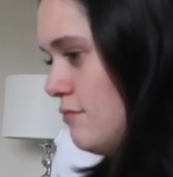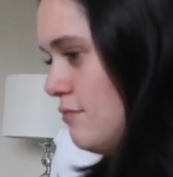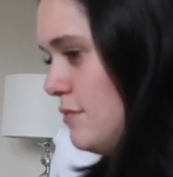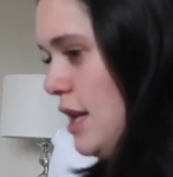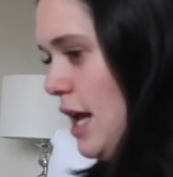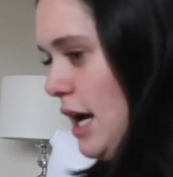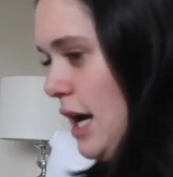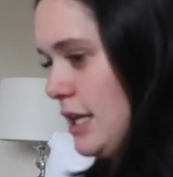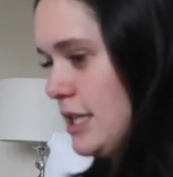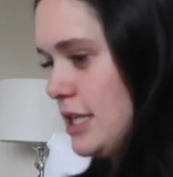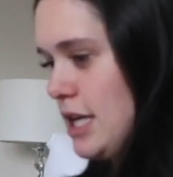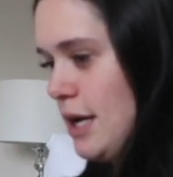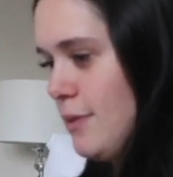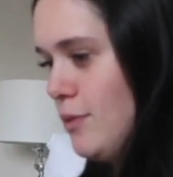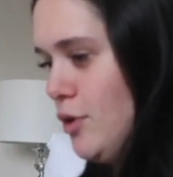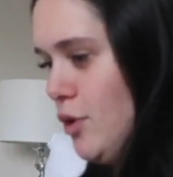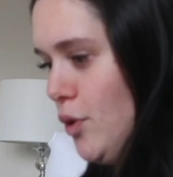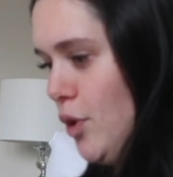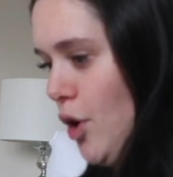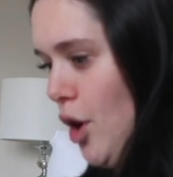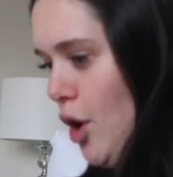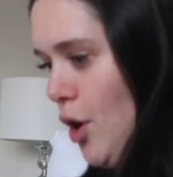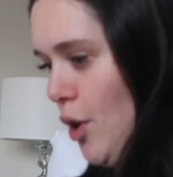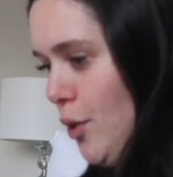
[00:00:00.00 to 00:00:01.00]
Next time
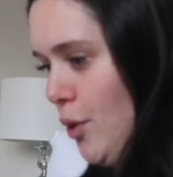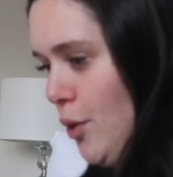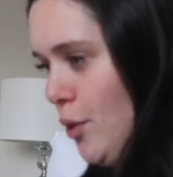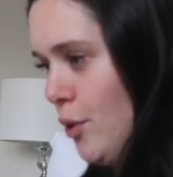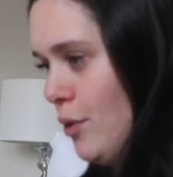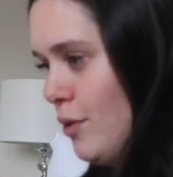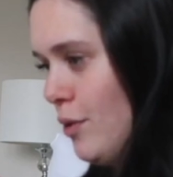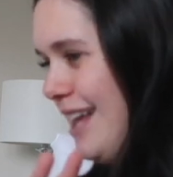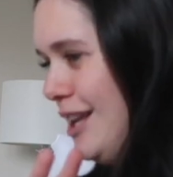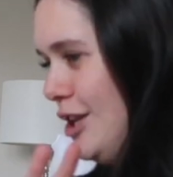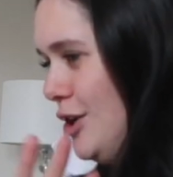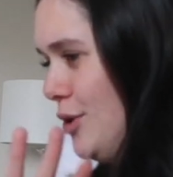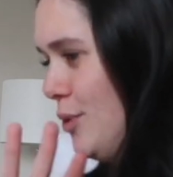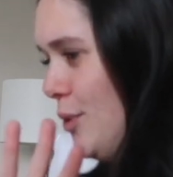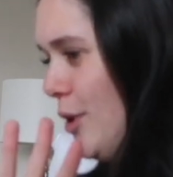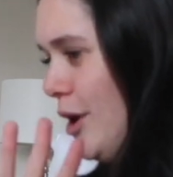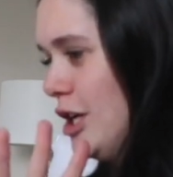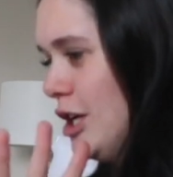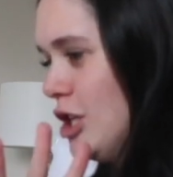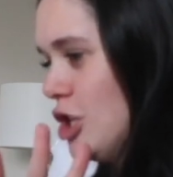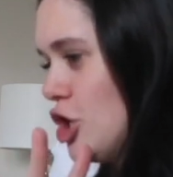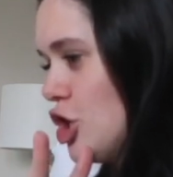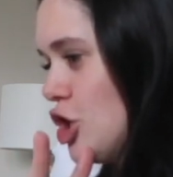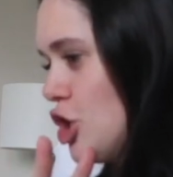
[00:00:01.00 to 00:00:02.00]
you go and you
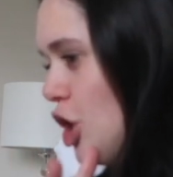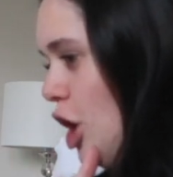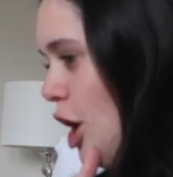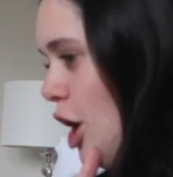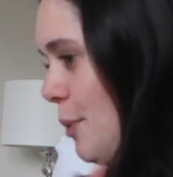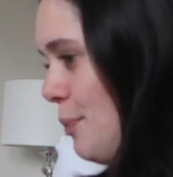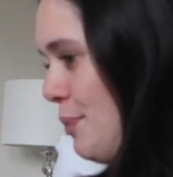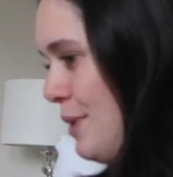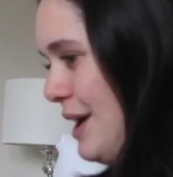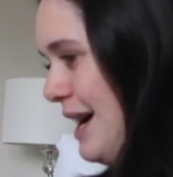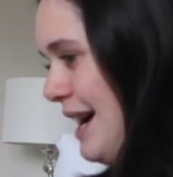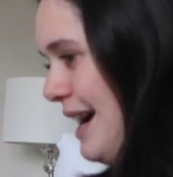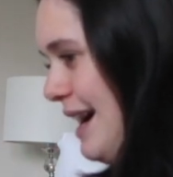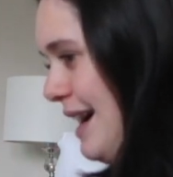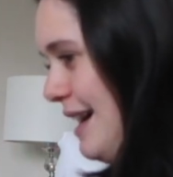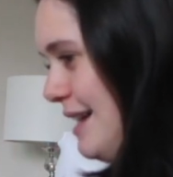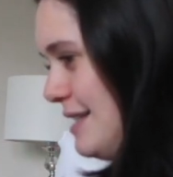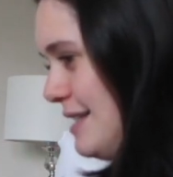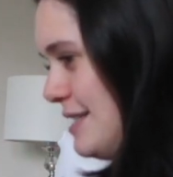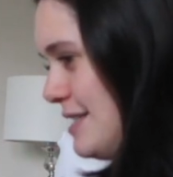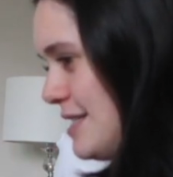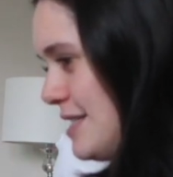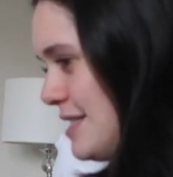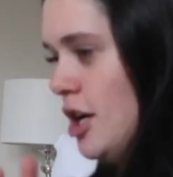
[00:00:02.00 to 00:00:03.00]
wanna shop
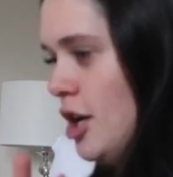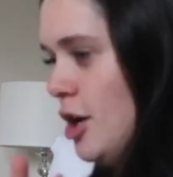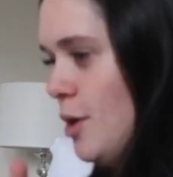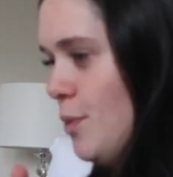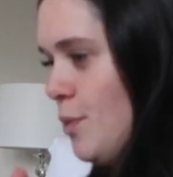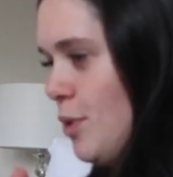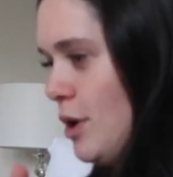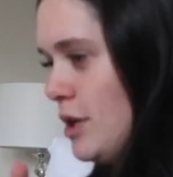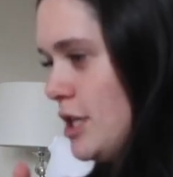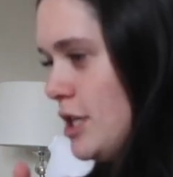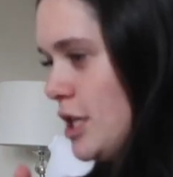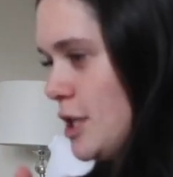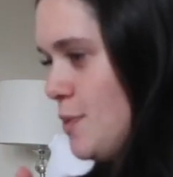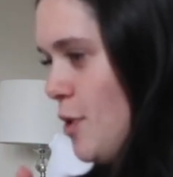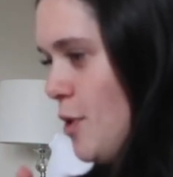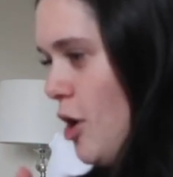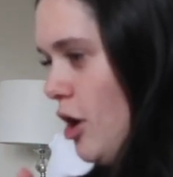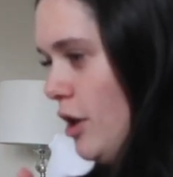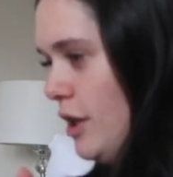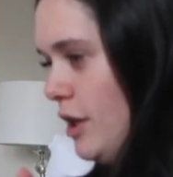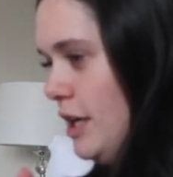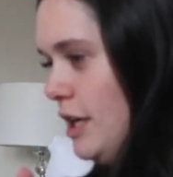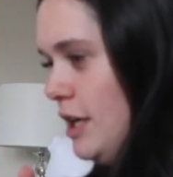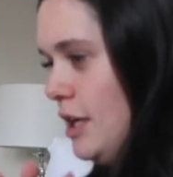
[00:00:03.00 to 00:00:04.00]
at Princess
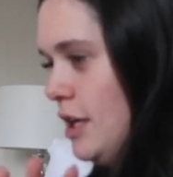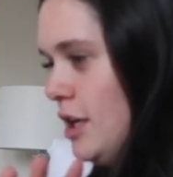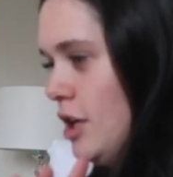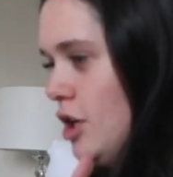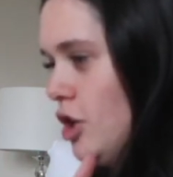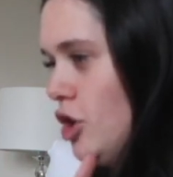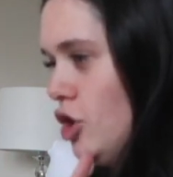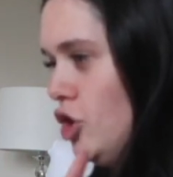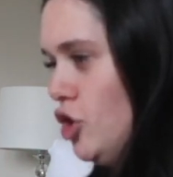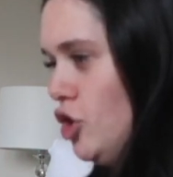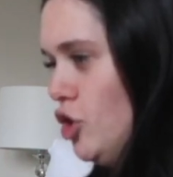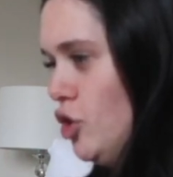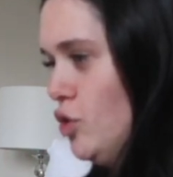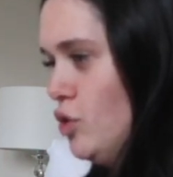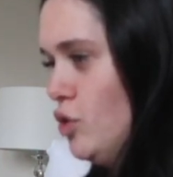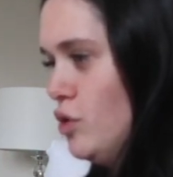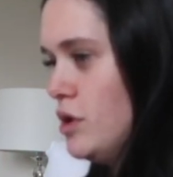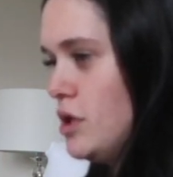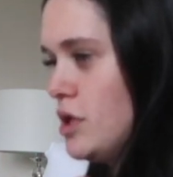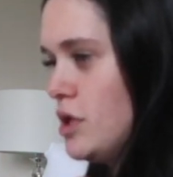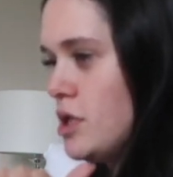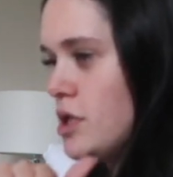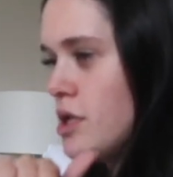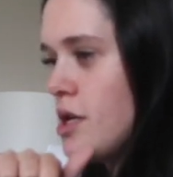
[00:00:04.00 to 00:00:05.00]
Polly,
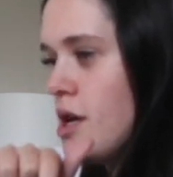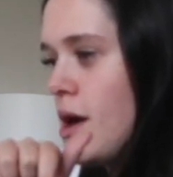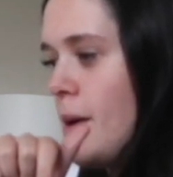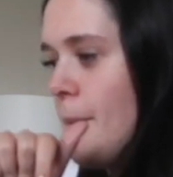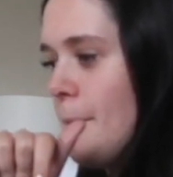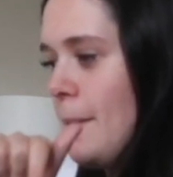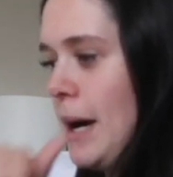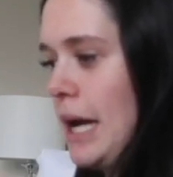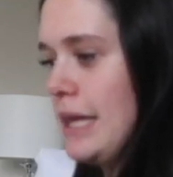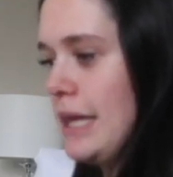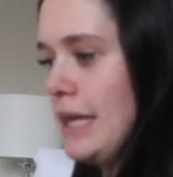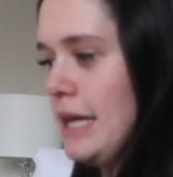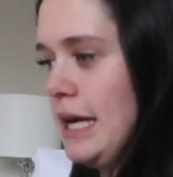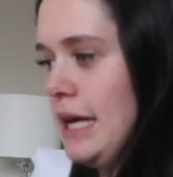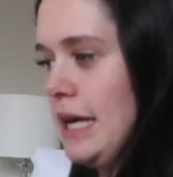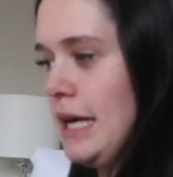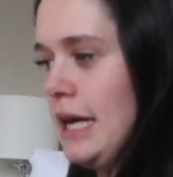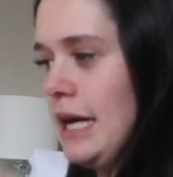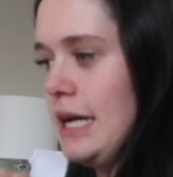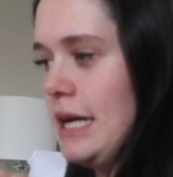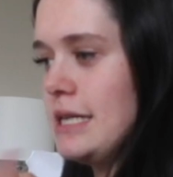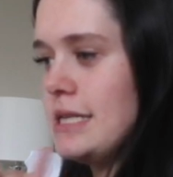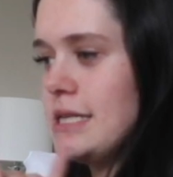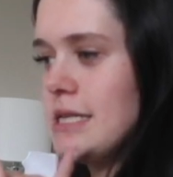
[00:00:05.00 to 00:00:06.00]
use my
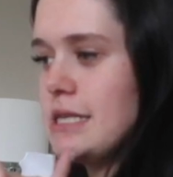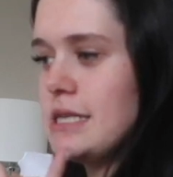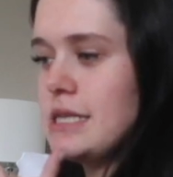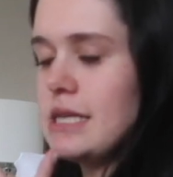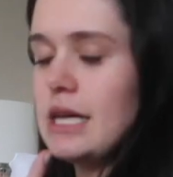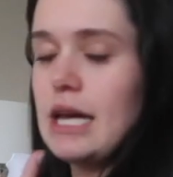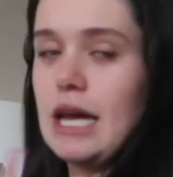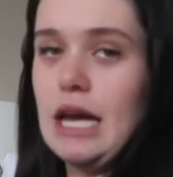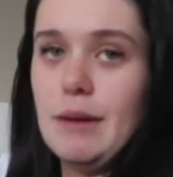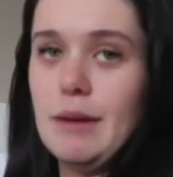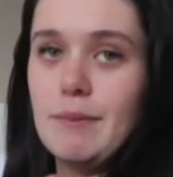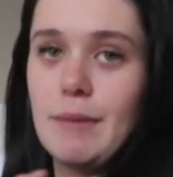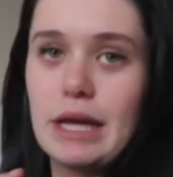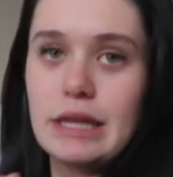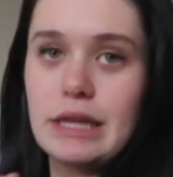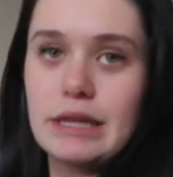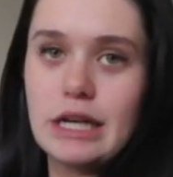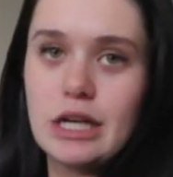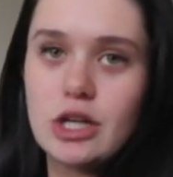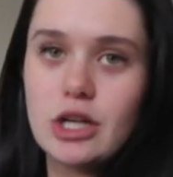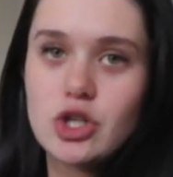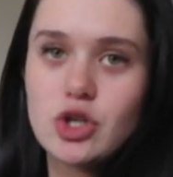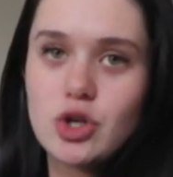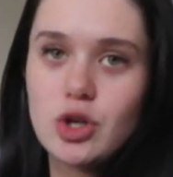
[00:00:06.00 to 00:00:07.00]
link. It's in my
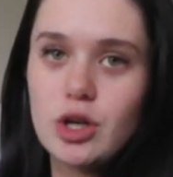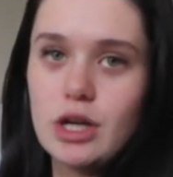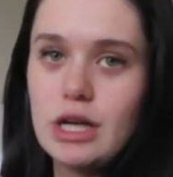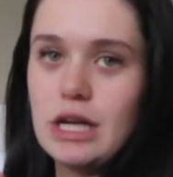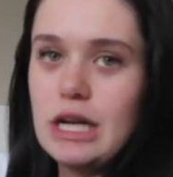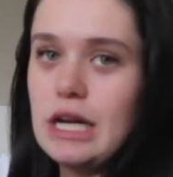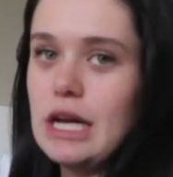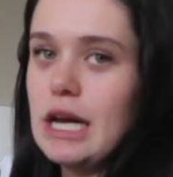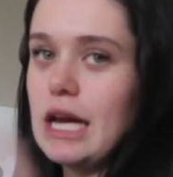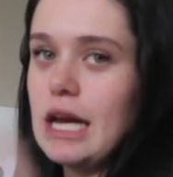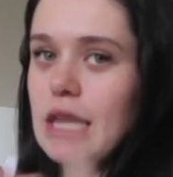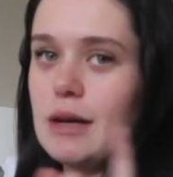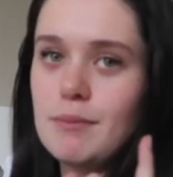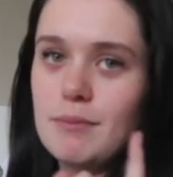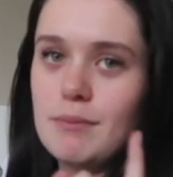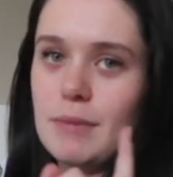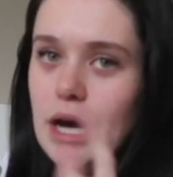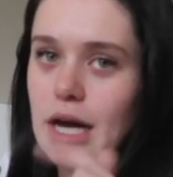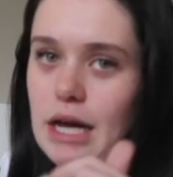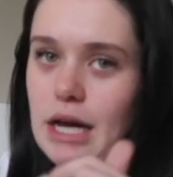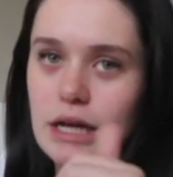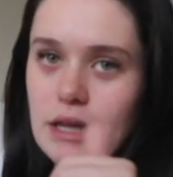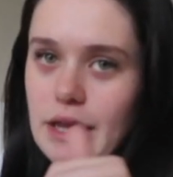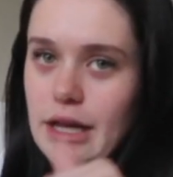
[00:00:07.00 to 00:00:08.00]
link tree, in
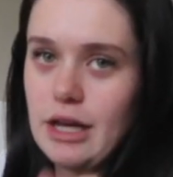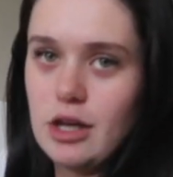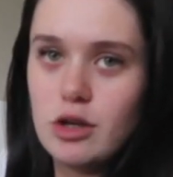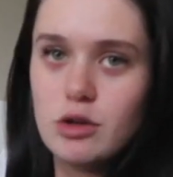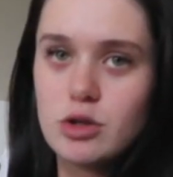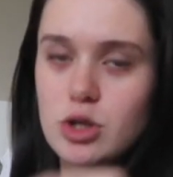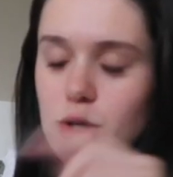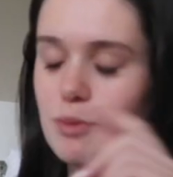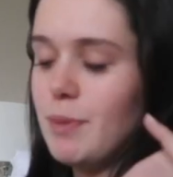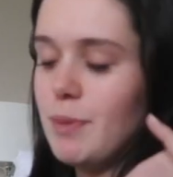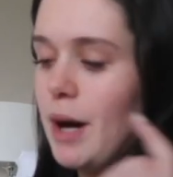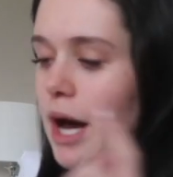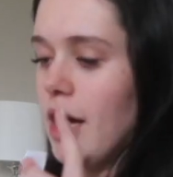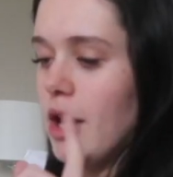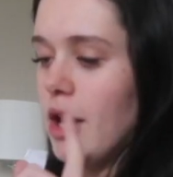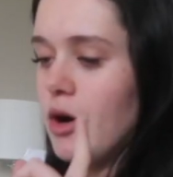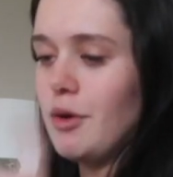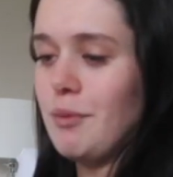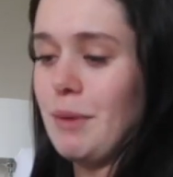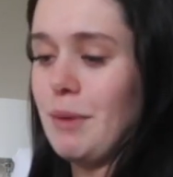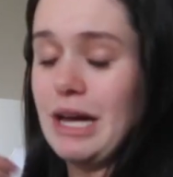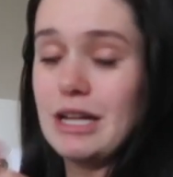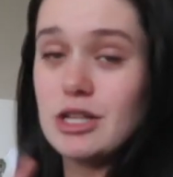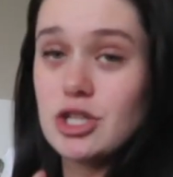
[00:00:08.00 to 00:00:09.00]
my like YouTube
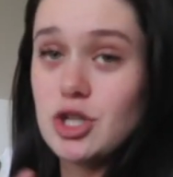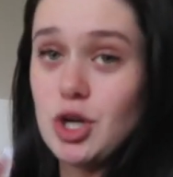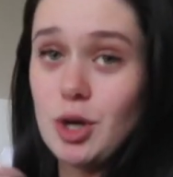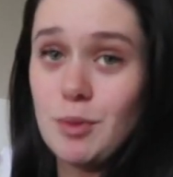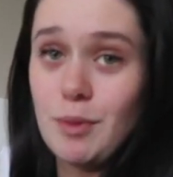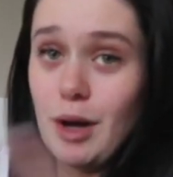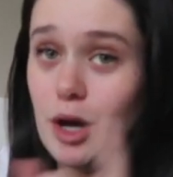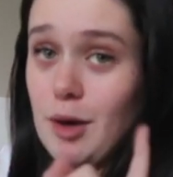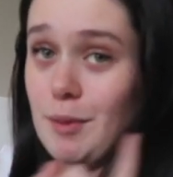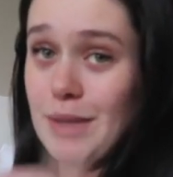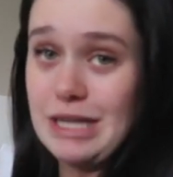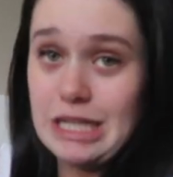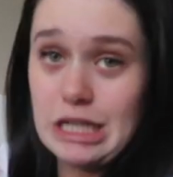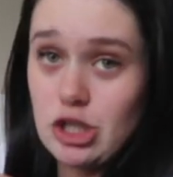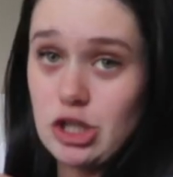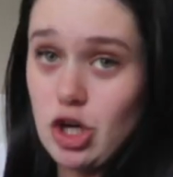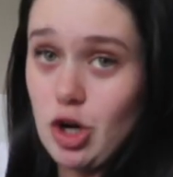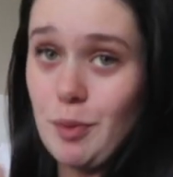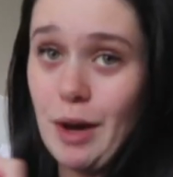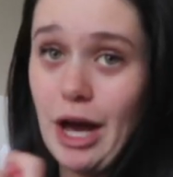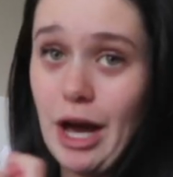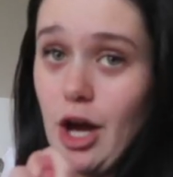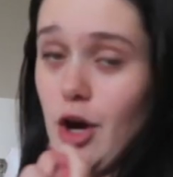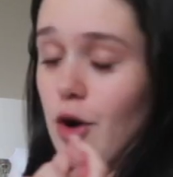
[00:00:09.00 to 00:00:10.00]
bio, in my Instagram bio, my
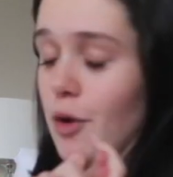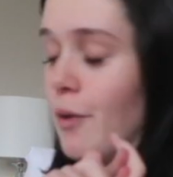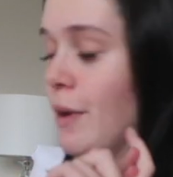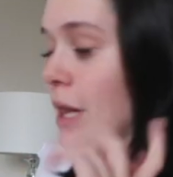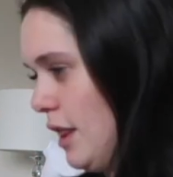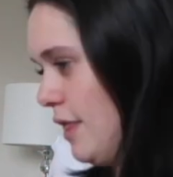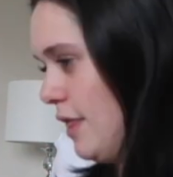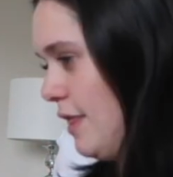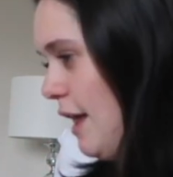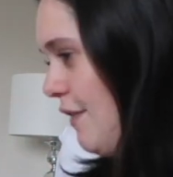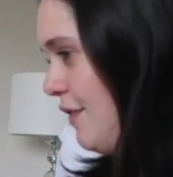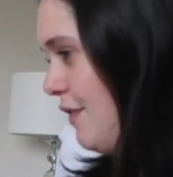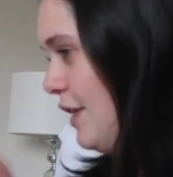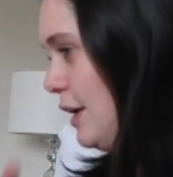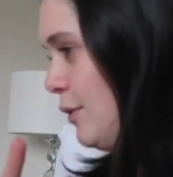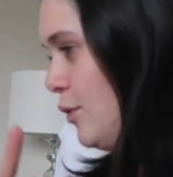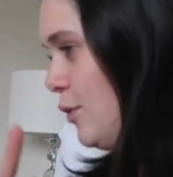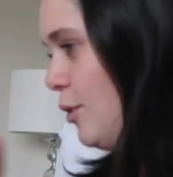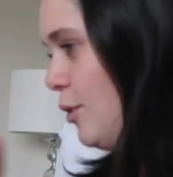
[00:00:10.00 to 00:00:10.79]
TikTok bio. That thing